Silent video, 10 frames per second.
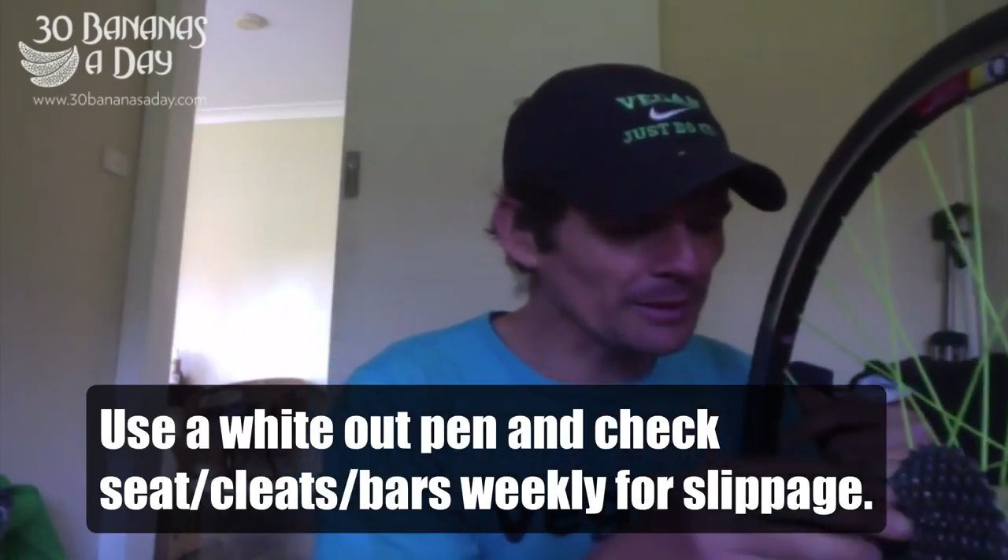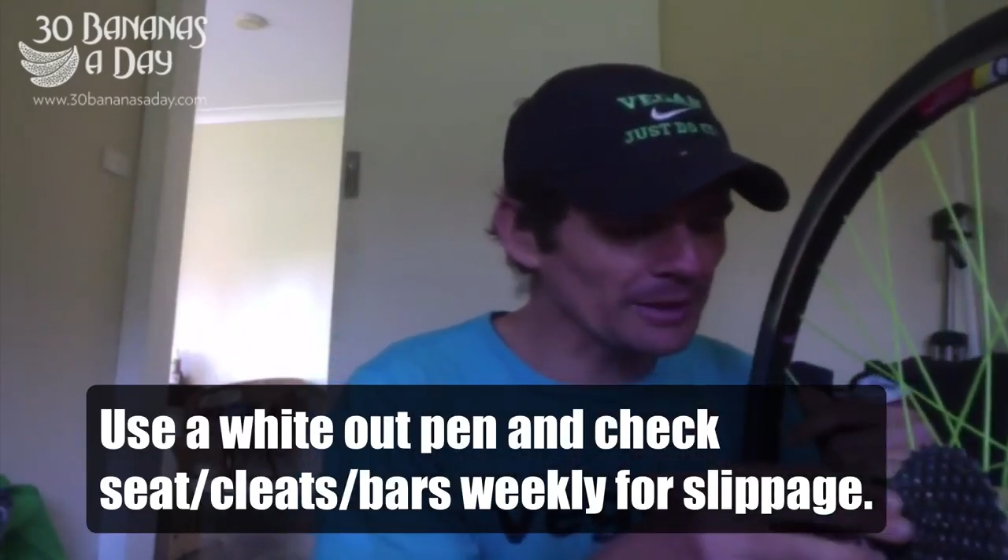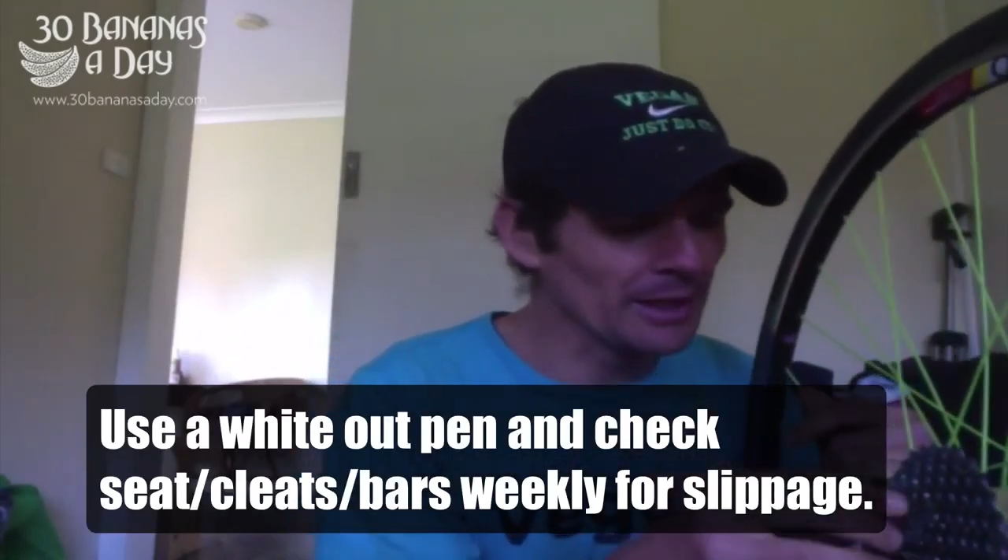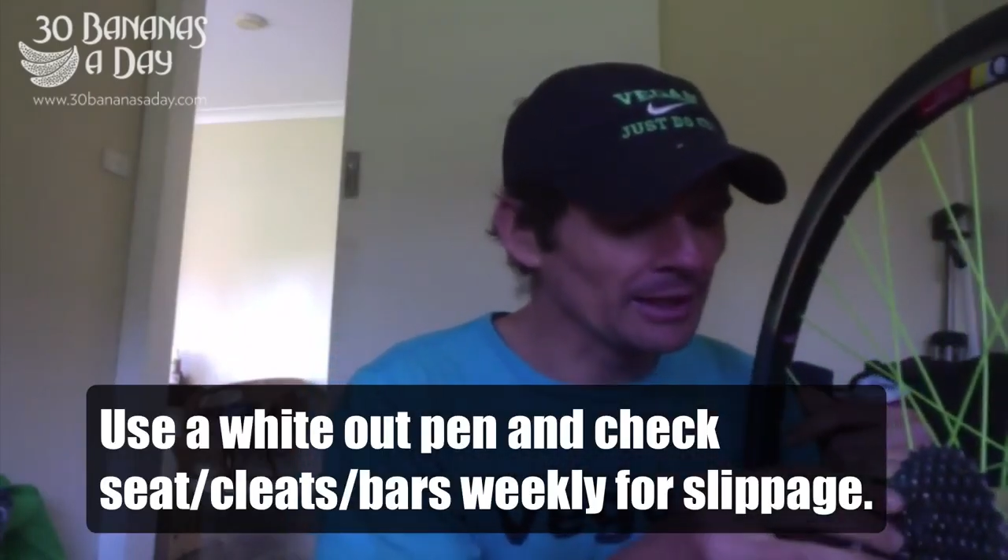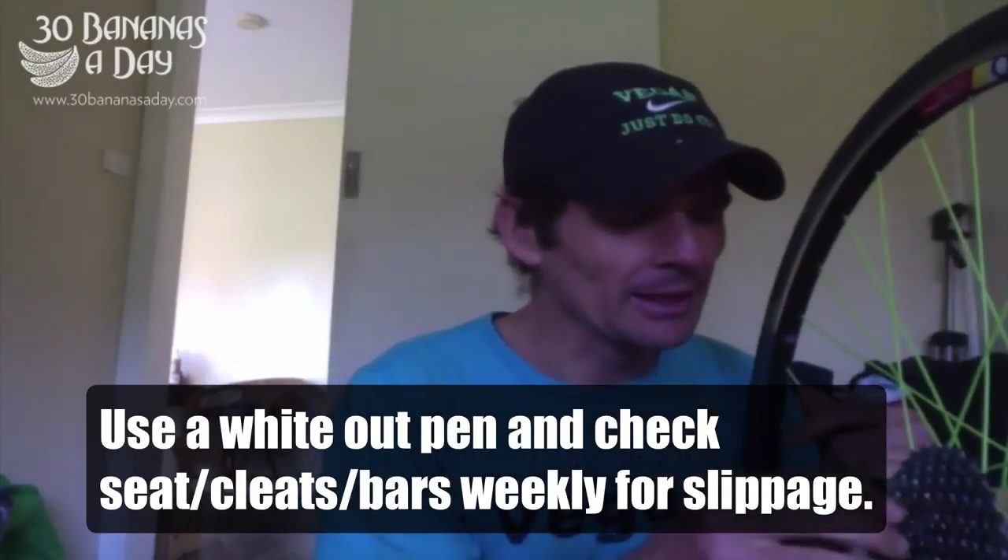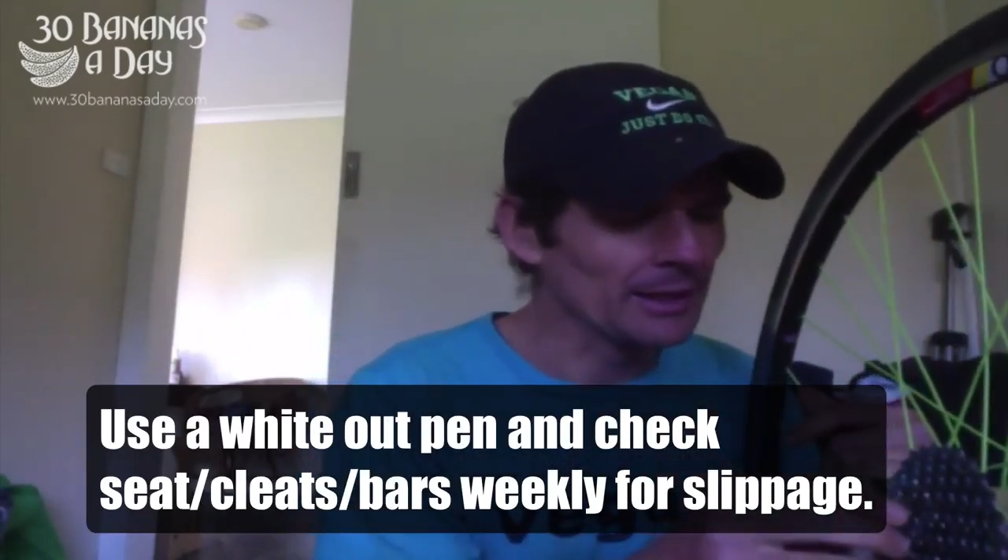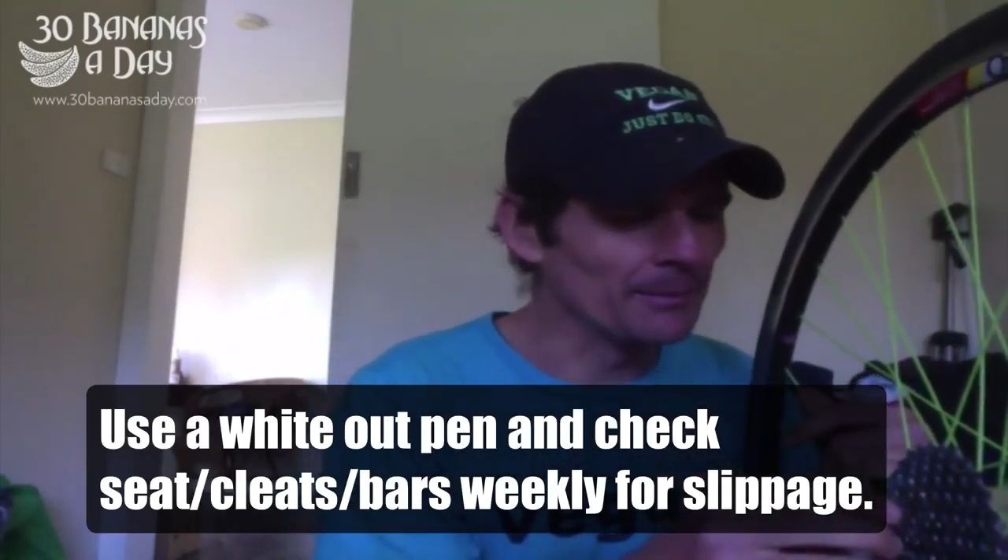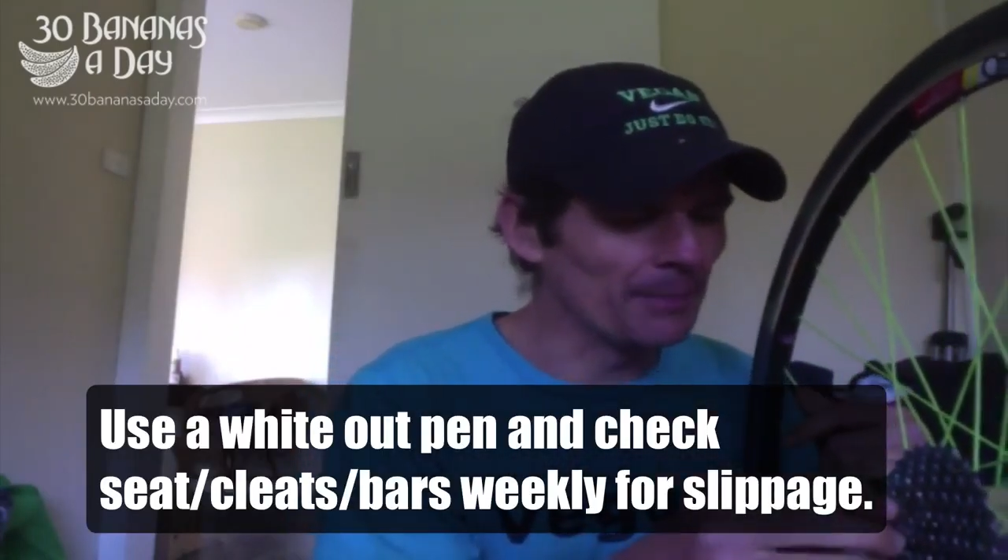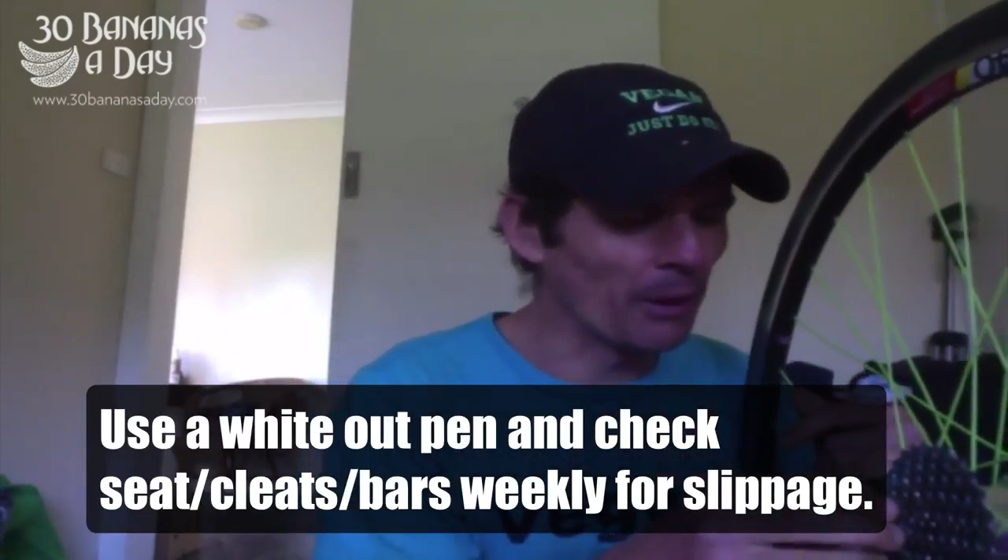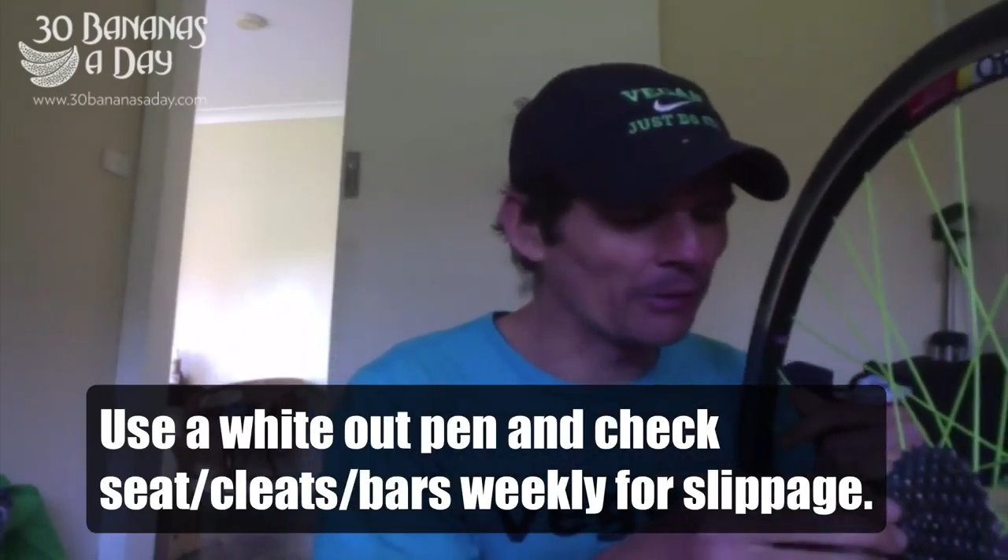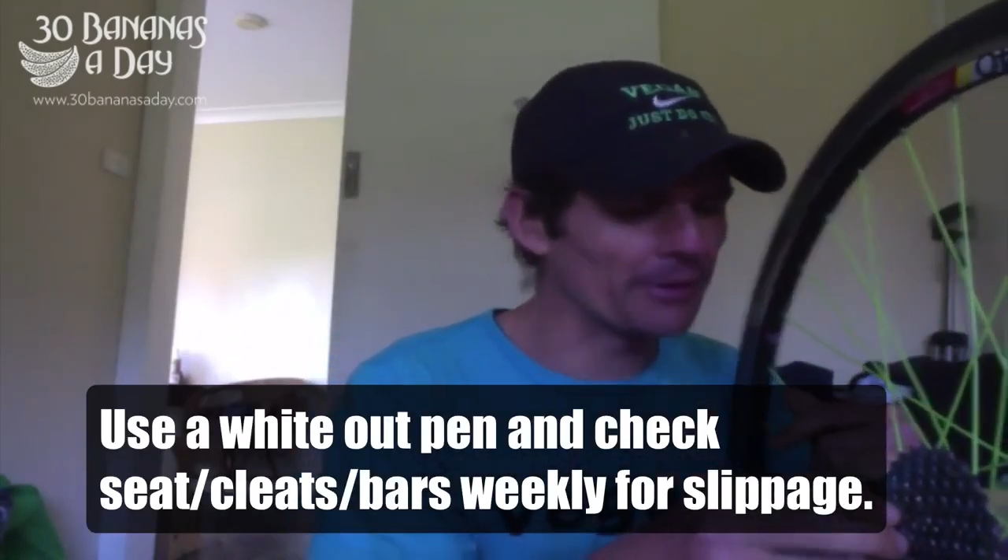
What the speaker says: be both.